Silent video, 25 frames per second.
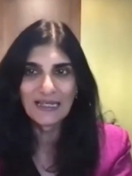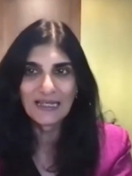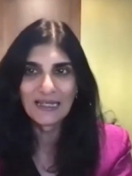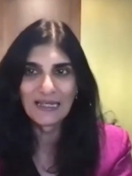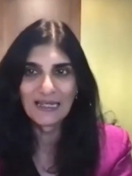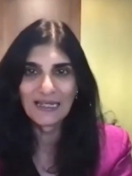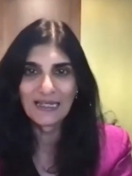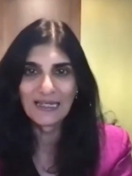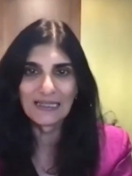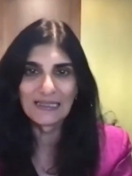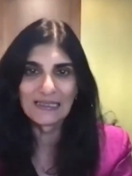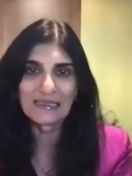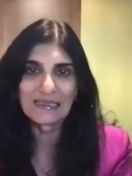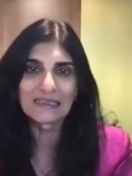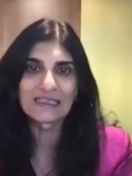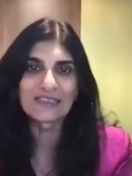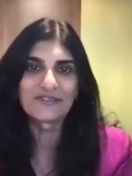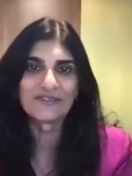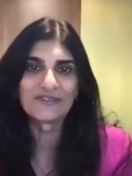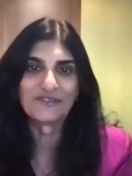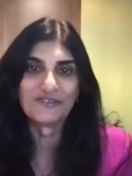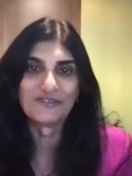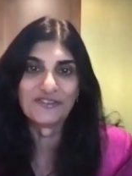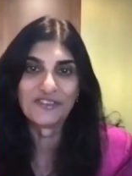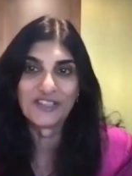and
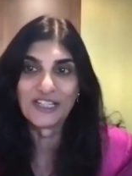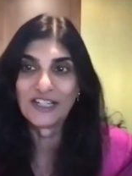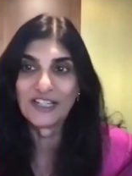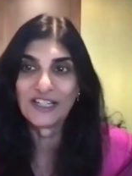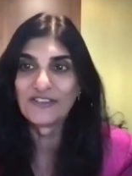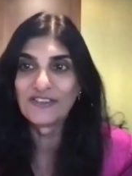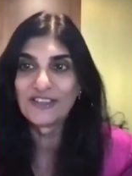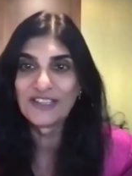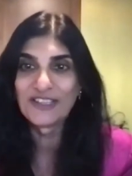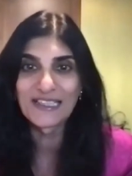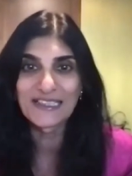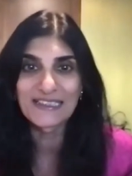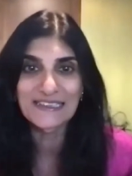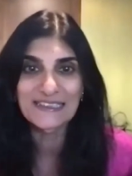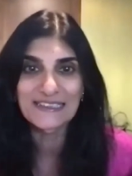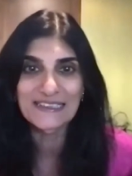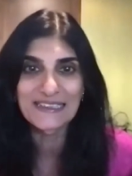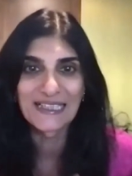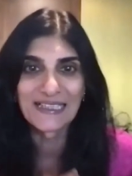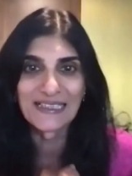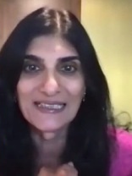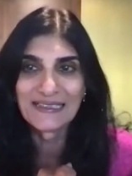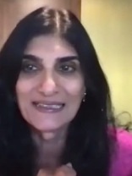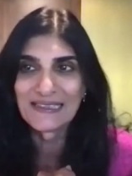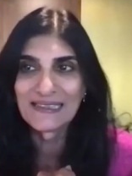it's very
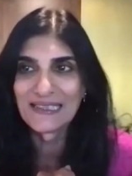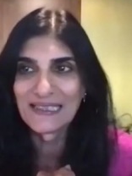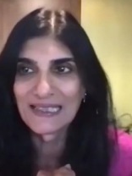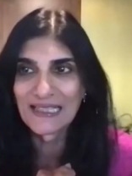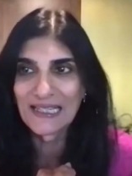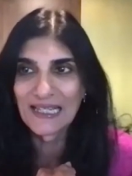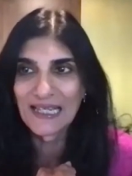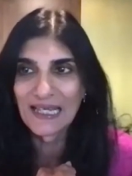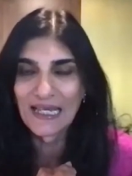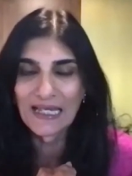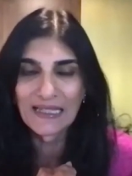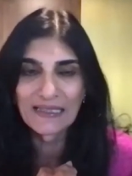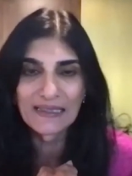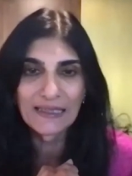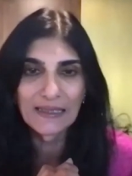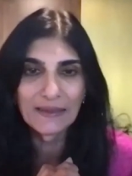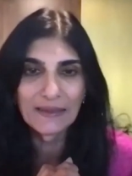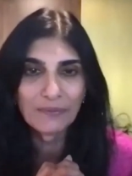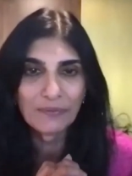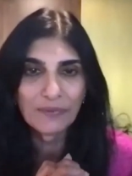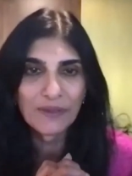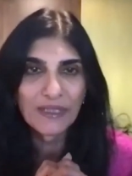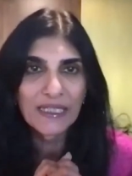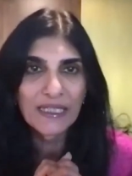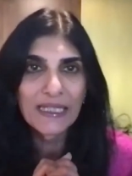exciting. And
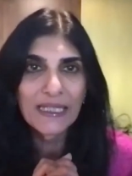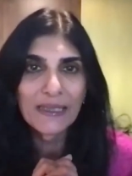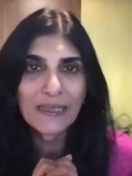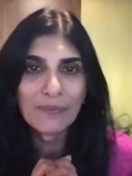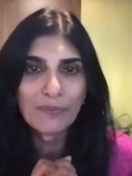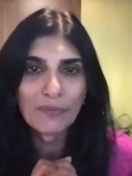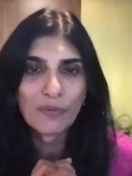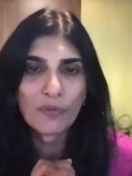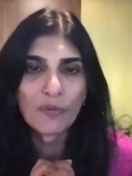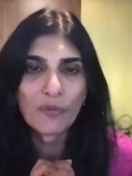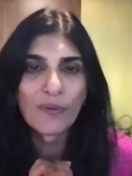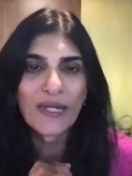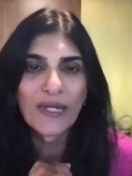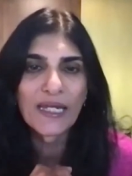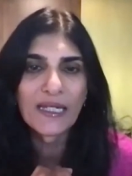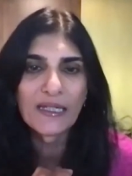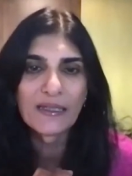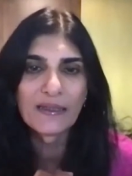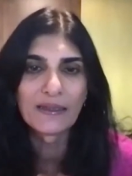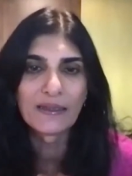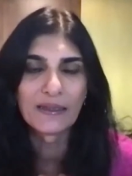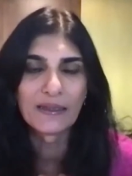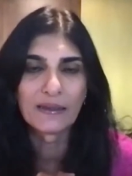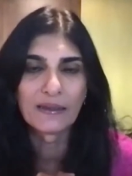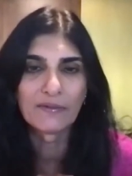then we keep
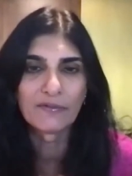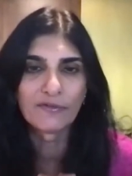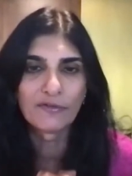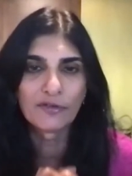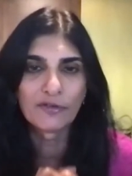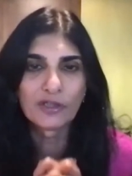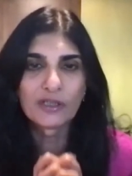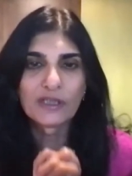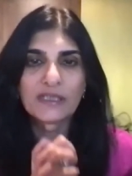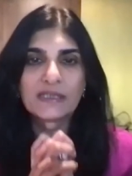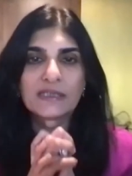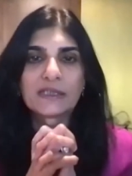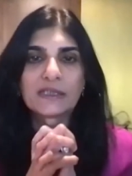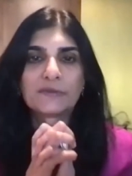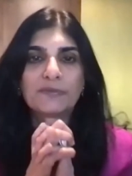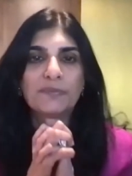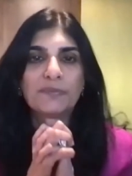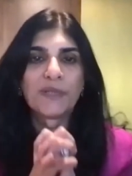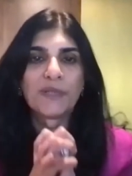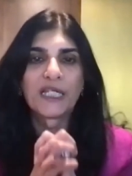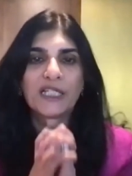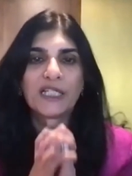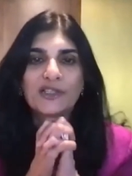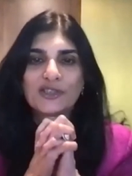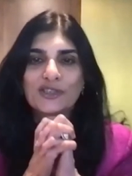waiting for this
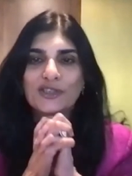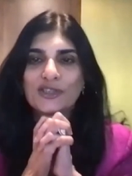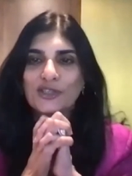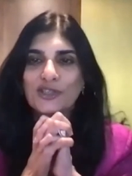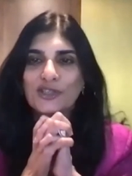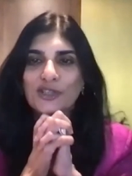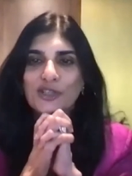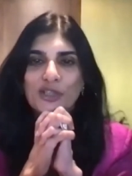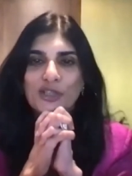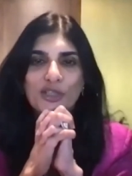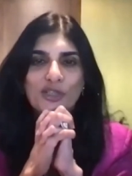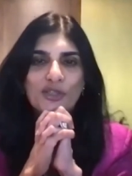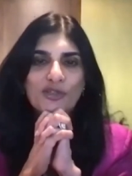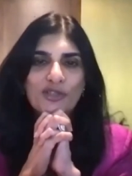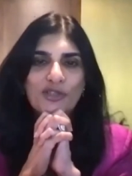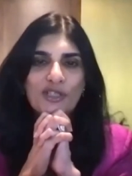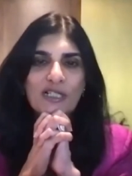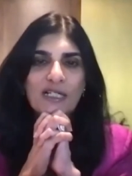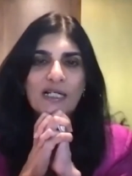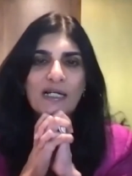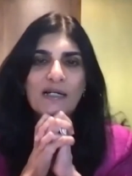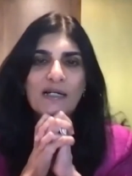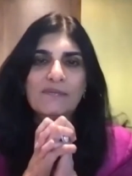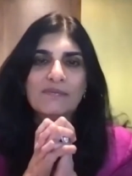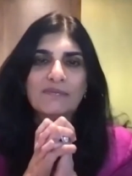patient to
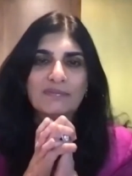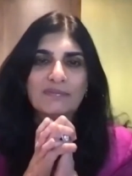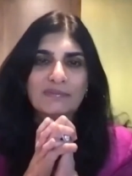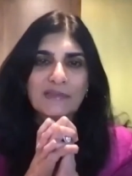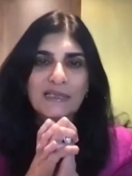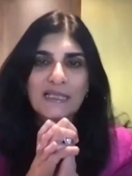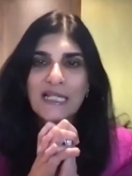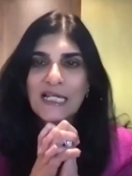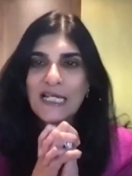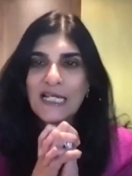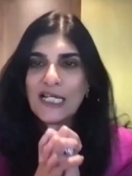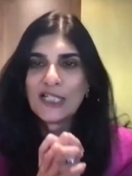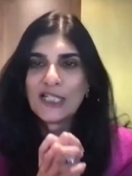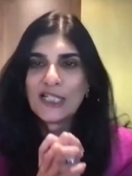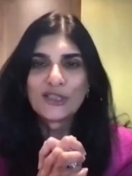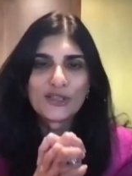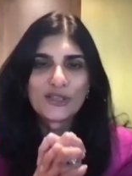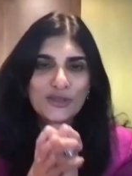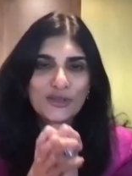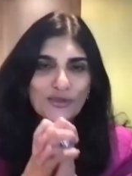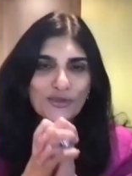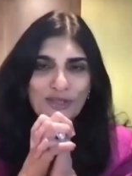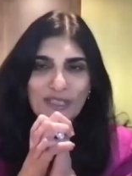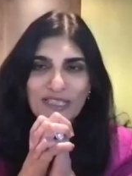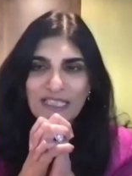come
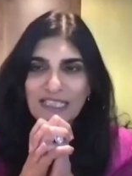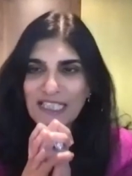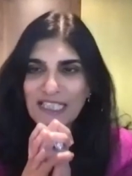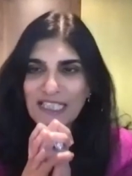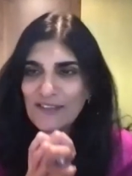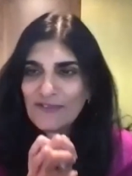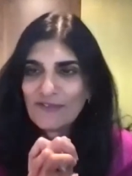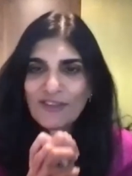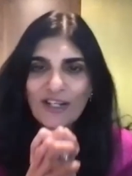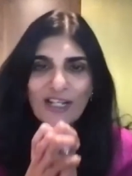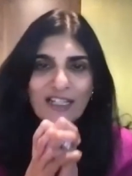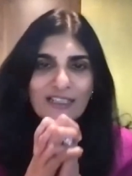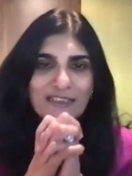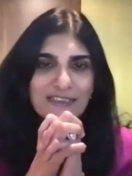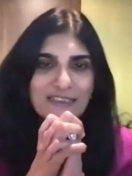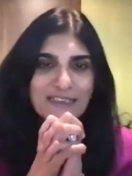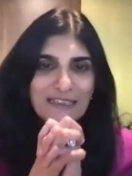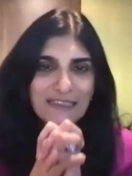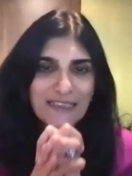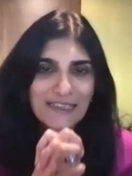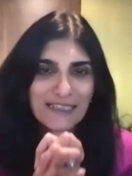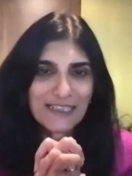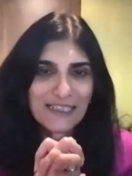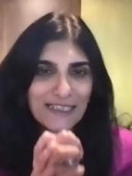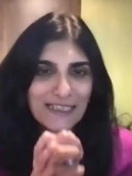to give us
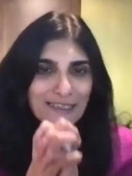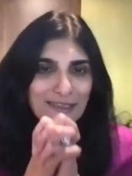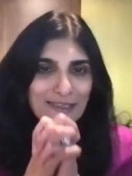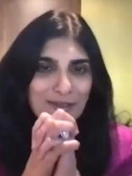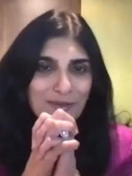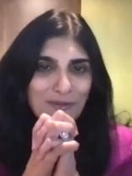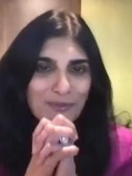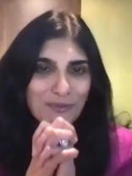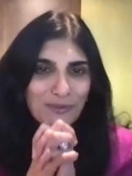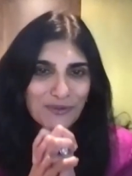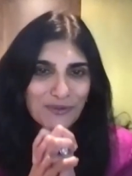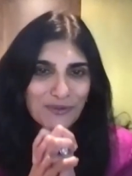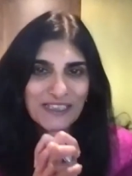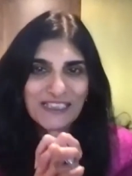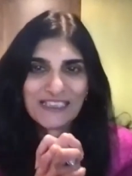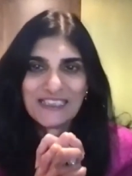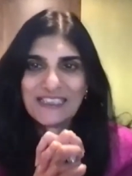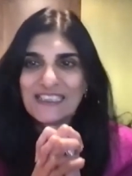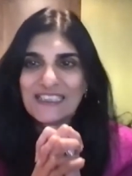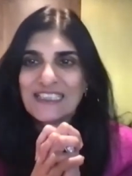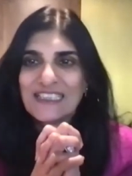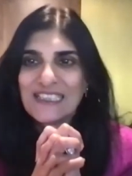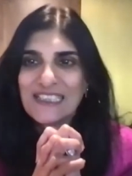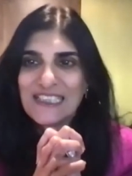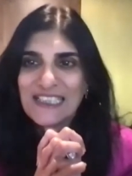this
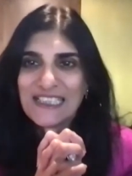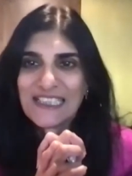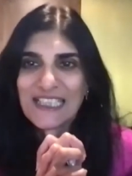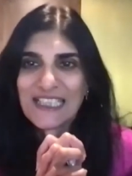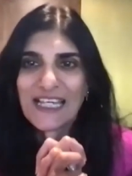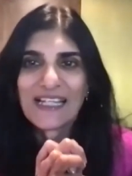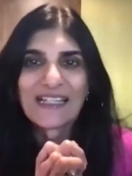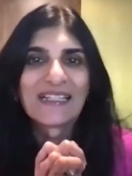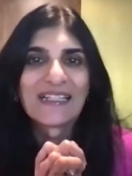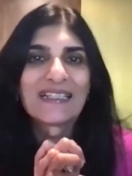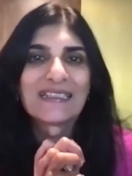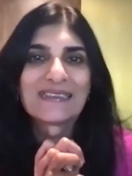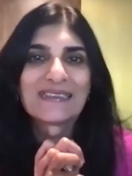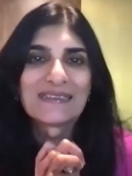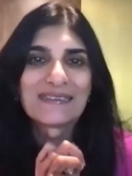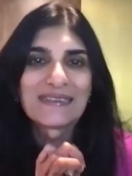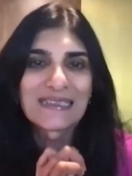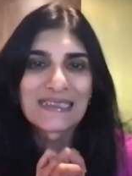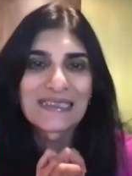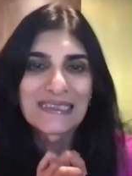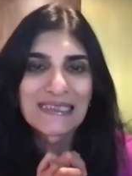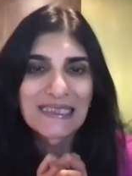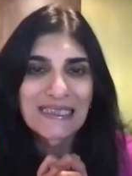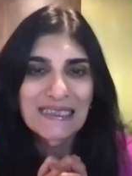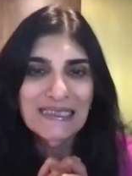weird
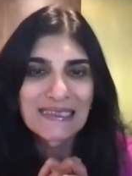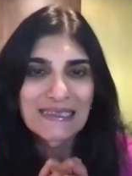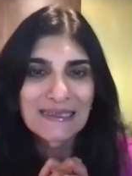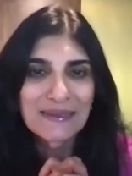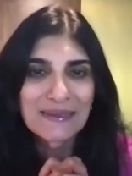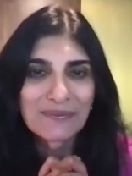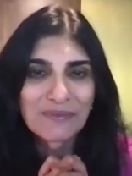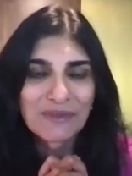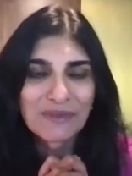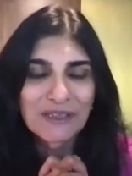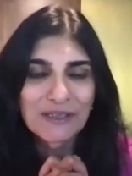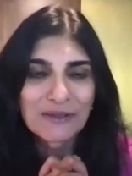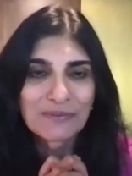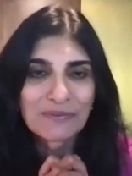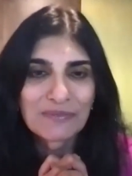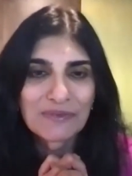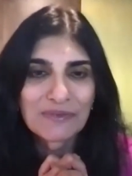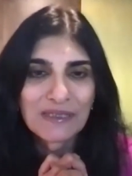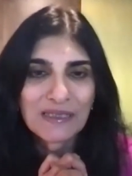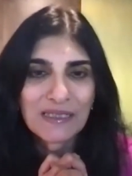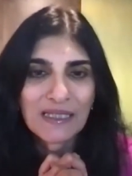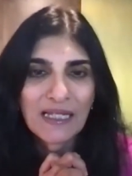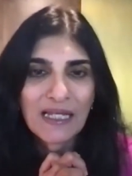characteristic symptom.